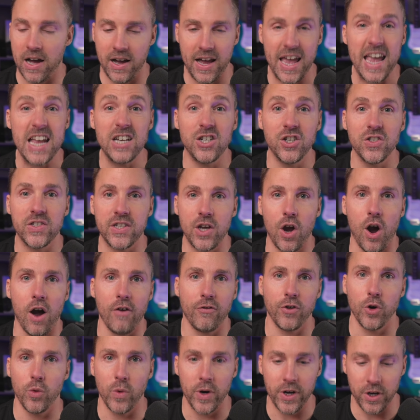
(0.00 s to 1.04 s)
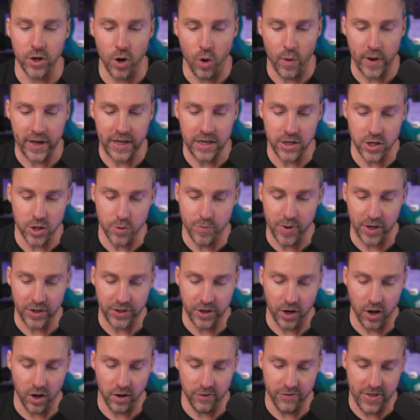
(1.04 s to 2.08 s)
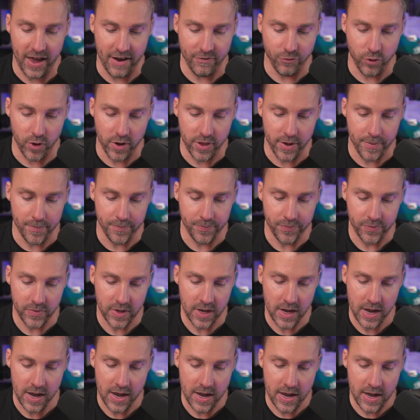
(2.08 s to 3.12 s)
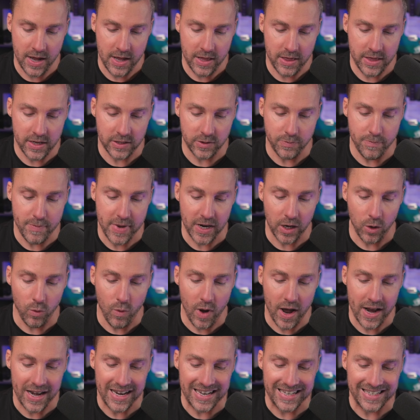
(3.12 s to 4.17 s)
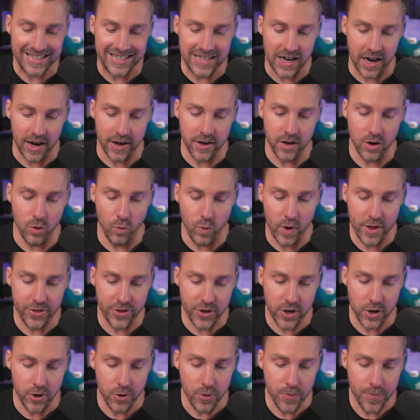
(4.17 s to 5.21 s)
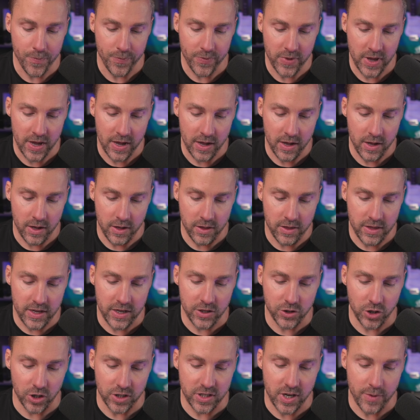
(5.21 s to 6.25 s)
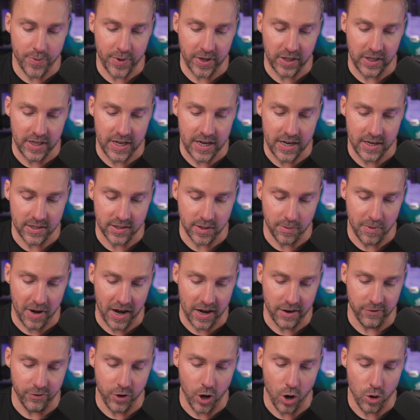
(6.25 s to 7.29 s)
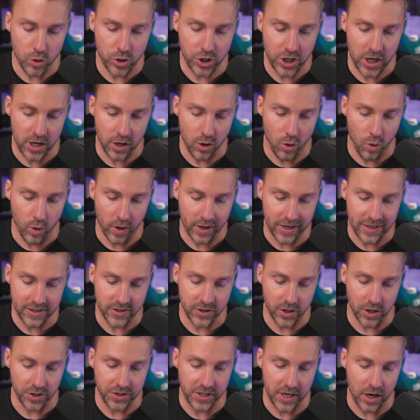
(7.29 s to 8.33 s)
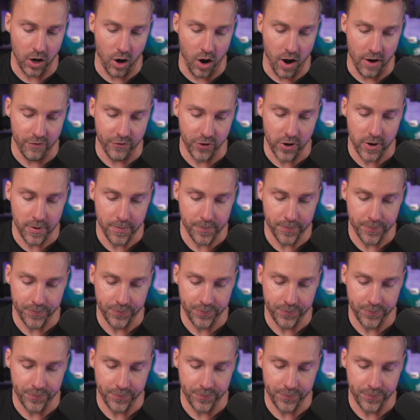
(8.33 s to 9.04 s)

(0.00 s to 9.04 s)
agency offer where you're going and you're building all of that for them. This middle one is done with you. These are typically some kind of coaching or consulting offer.